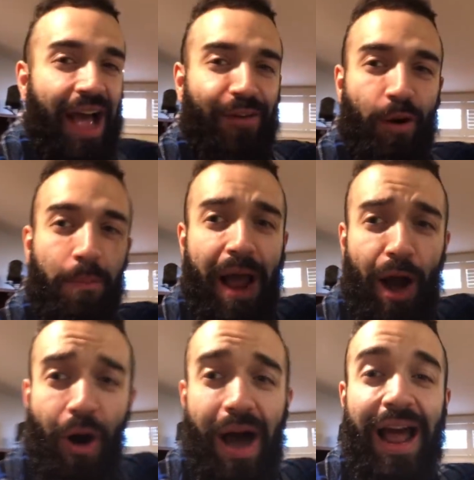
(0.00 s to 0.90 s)
From
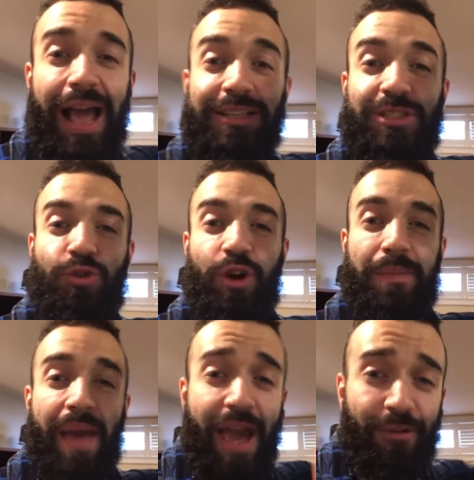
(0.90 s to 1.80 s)
now on, I
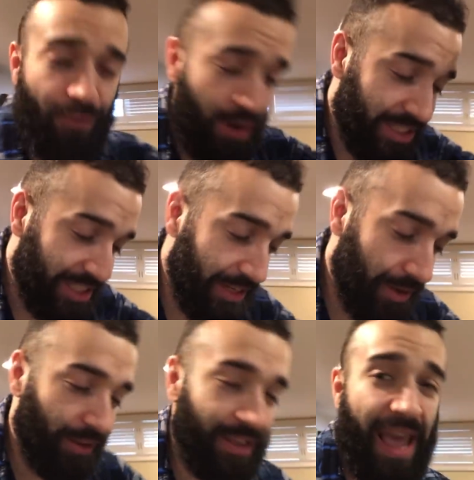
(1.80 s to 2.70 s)
stream every
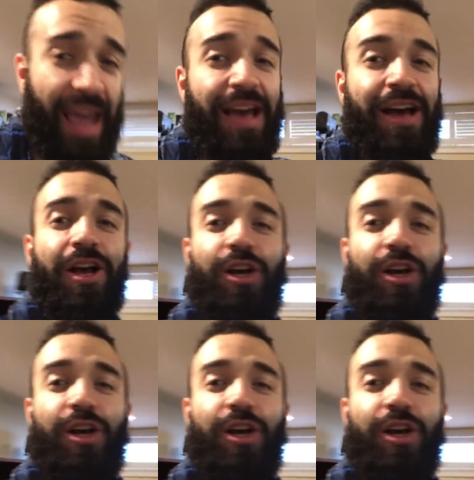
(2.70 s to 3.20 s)
single day.